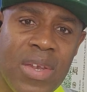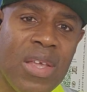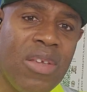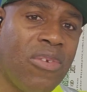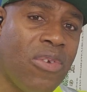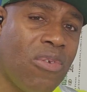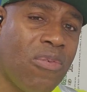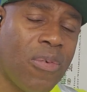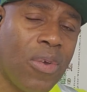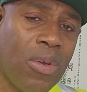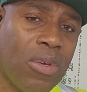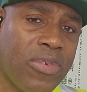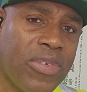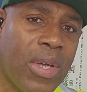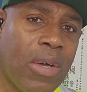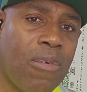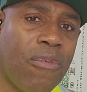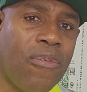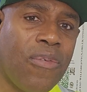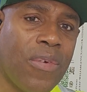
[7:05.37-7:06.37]
issues for
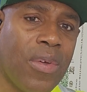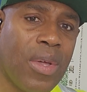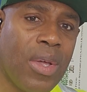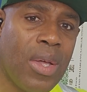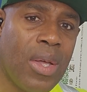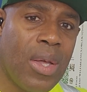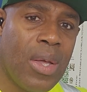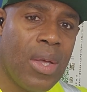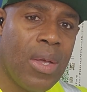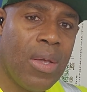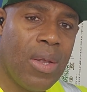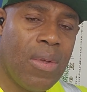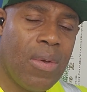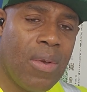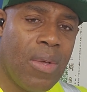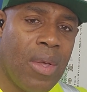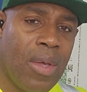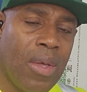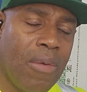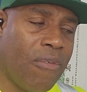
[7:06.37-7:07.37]
yourself.
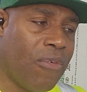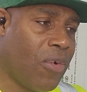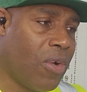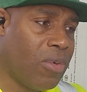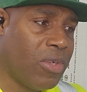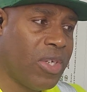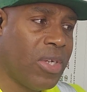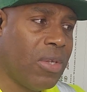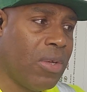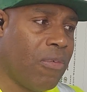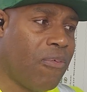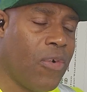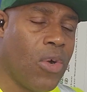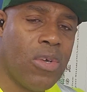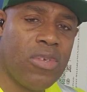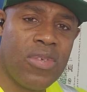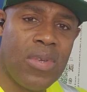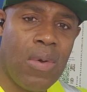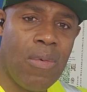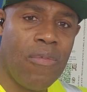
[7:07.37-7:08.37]

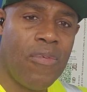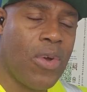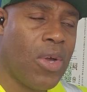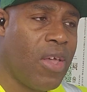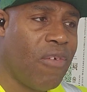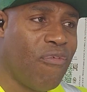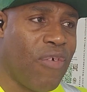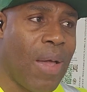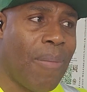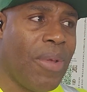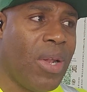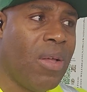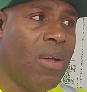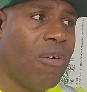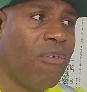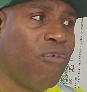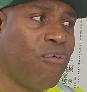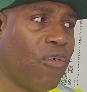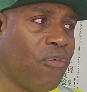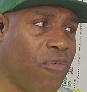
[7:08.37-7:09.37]
For a family
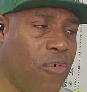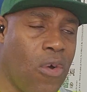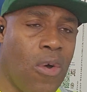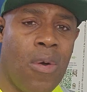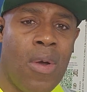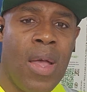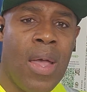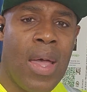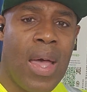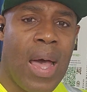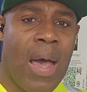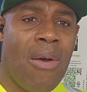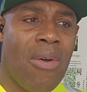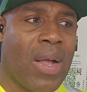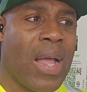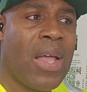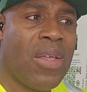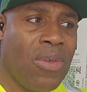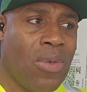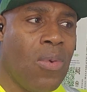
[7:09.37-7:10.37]
of 4, how
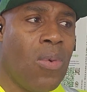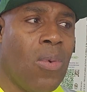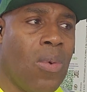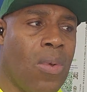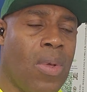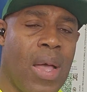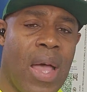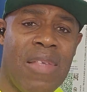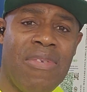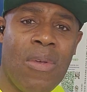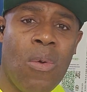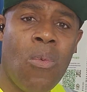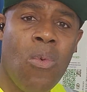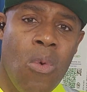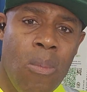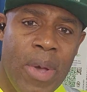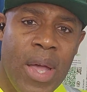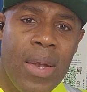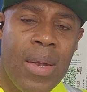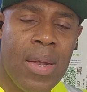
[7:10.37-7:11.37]
can you, as a
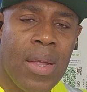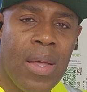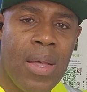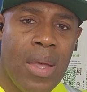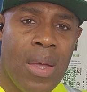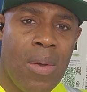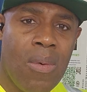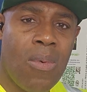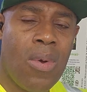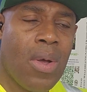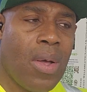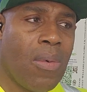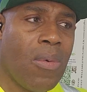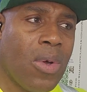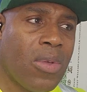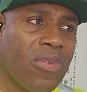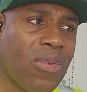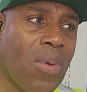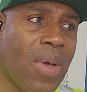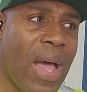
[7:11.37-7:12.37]
woman,
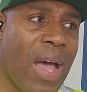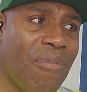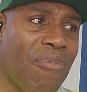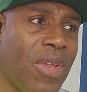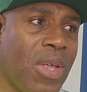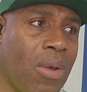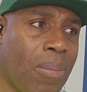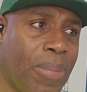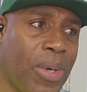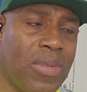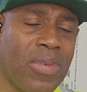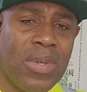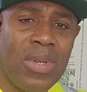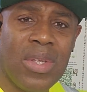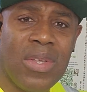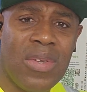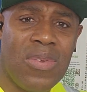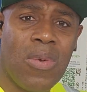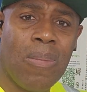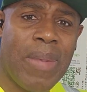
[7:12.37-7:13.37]
wants to have the
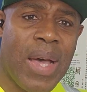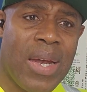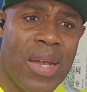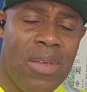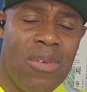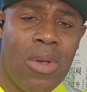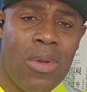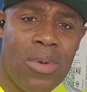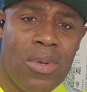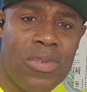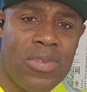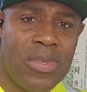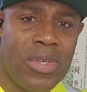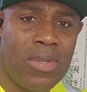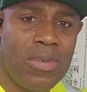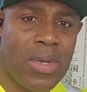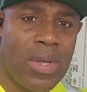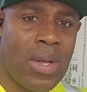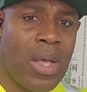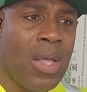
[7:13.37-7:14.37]
opportunity to manage all those
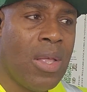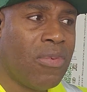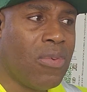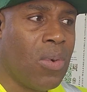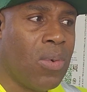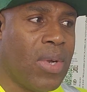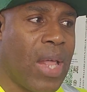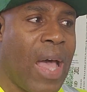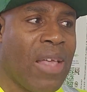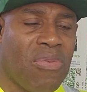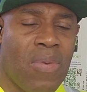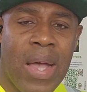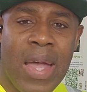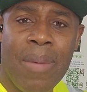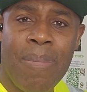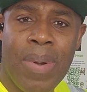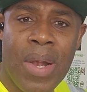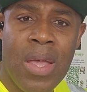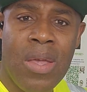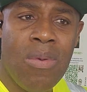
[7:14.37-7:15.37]
children? So that's why
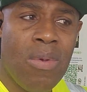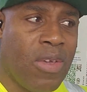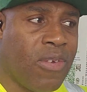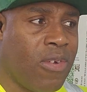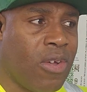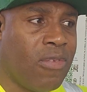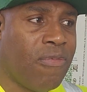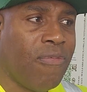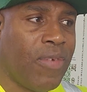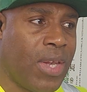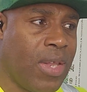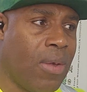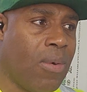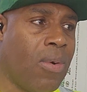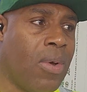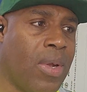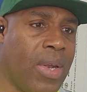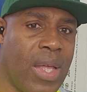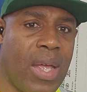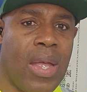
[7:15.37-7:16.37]
I play you a short video
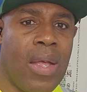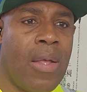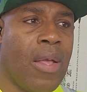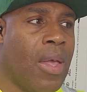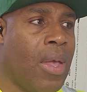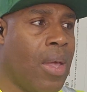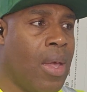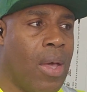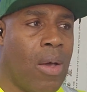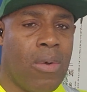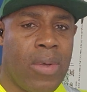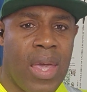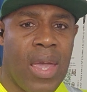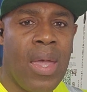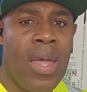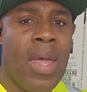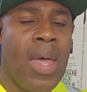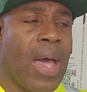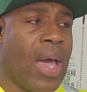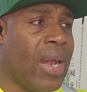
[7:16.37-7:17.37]
on there.
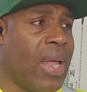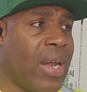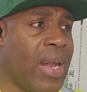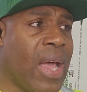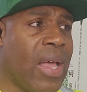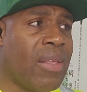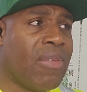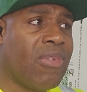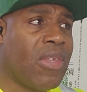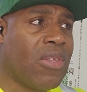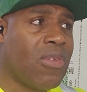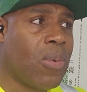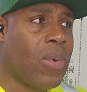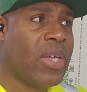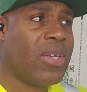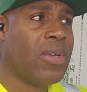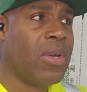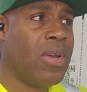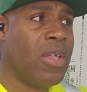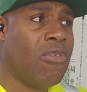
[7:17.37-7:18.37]
Okay, another
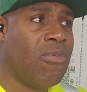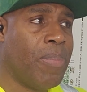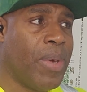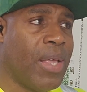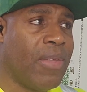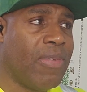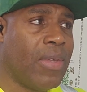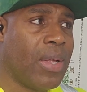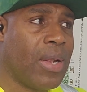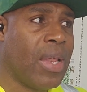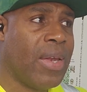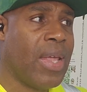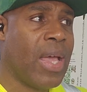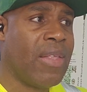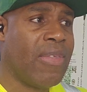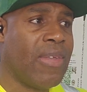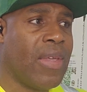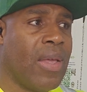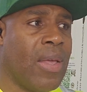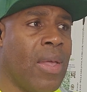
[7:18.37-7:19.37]
situation is basically
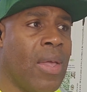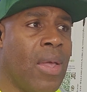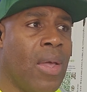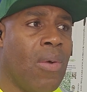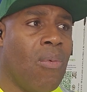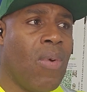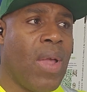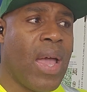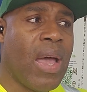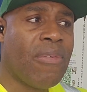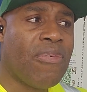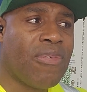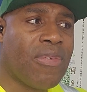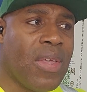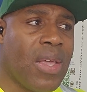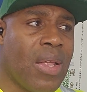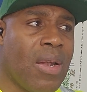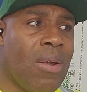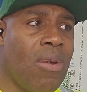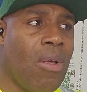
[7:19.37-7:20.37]
that we have
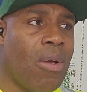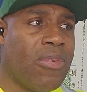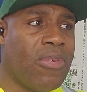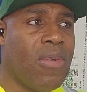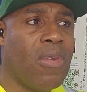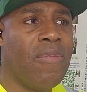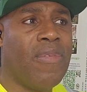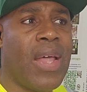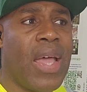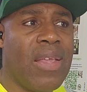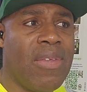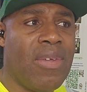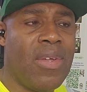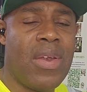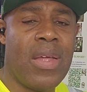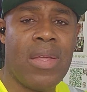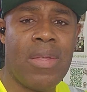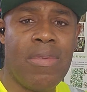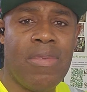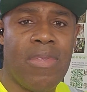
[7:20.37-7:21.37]
seen lots of
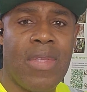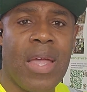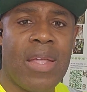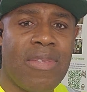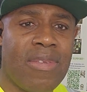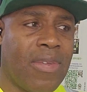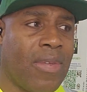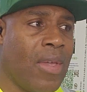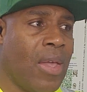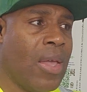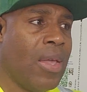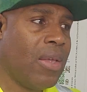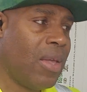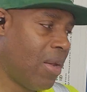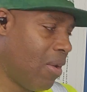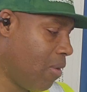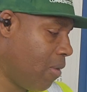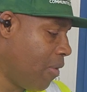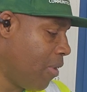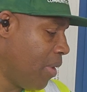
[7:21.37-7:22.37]
Nigerians that
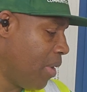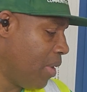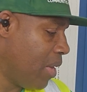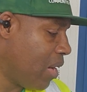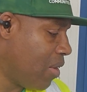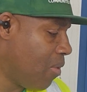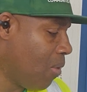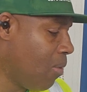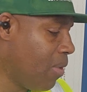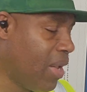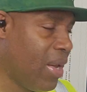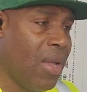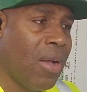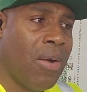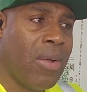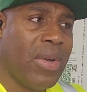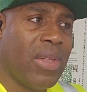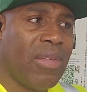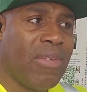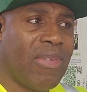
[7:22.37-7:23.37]
they don't really
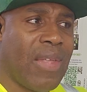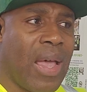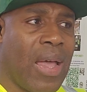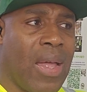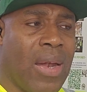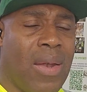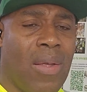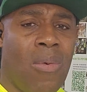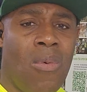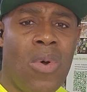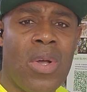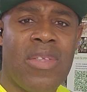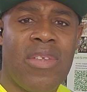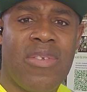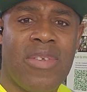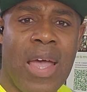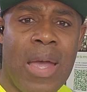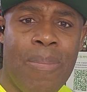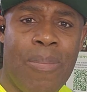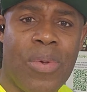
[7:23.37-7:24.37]
understand what
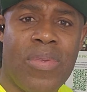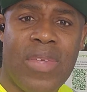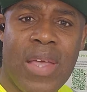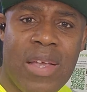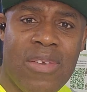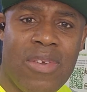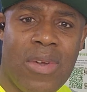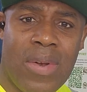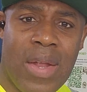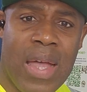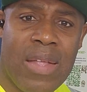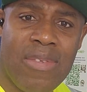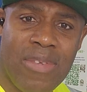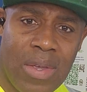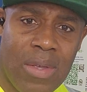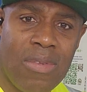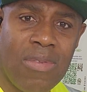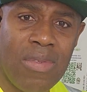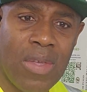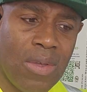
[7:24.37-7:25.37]
Child Protection Act
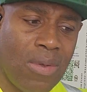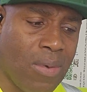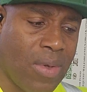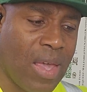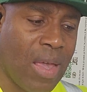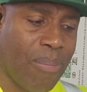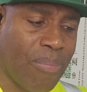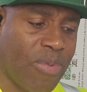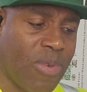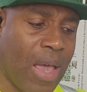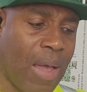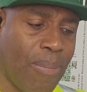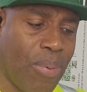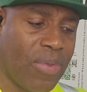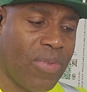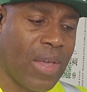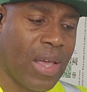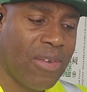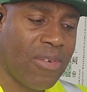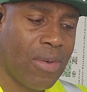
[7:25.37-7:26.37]
is, the UK Child
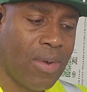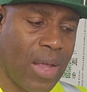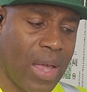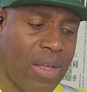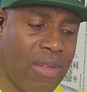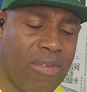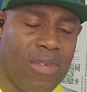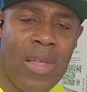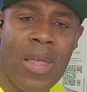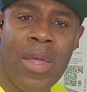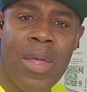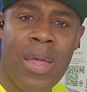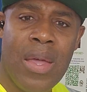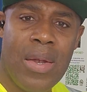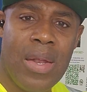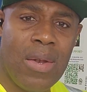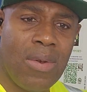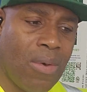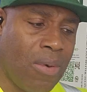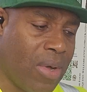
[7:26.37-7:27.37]
Protection Act.
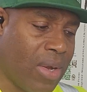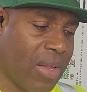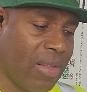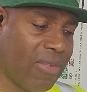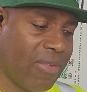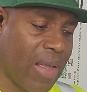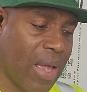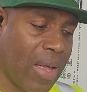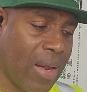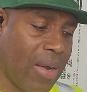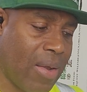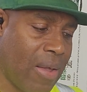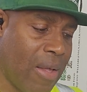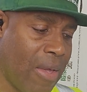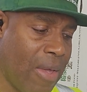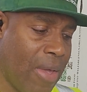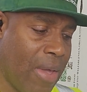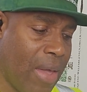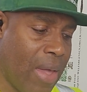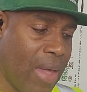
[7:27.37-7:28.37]
They don't understand
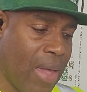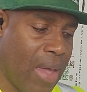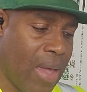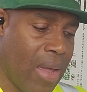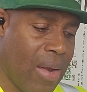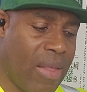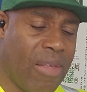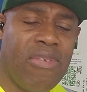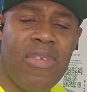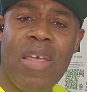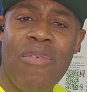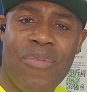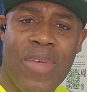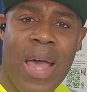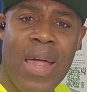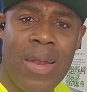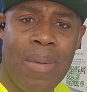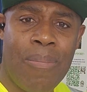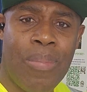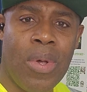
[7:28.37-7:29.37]
the
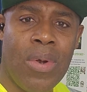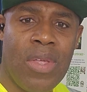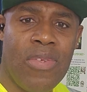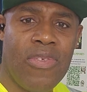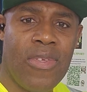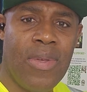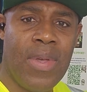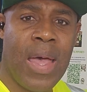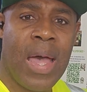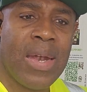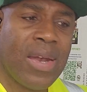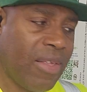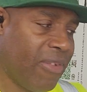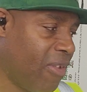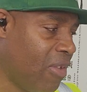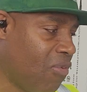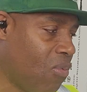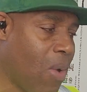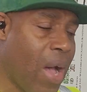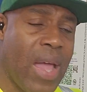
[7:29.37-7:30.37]
safeguarding policy, and this
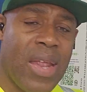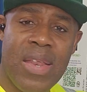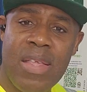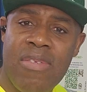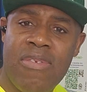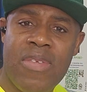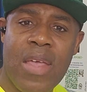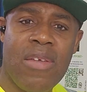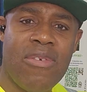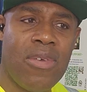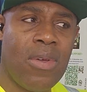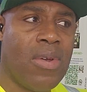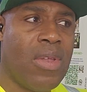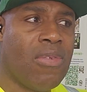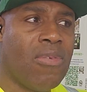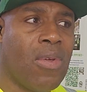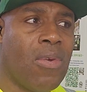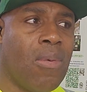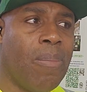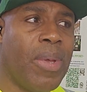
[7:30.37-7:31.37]
is why this session
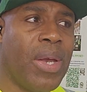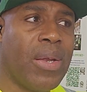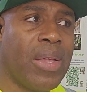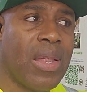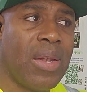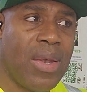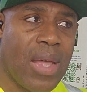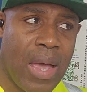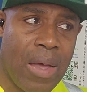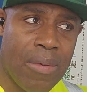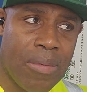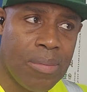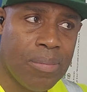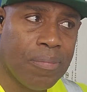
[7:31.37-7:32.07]
is going to break it down.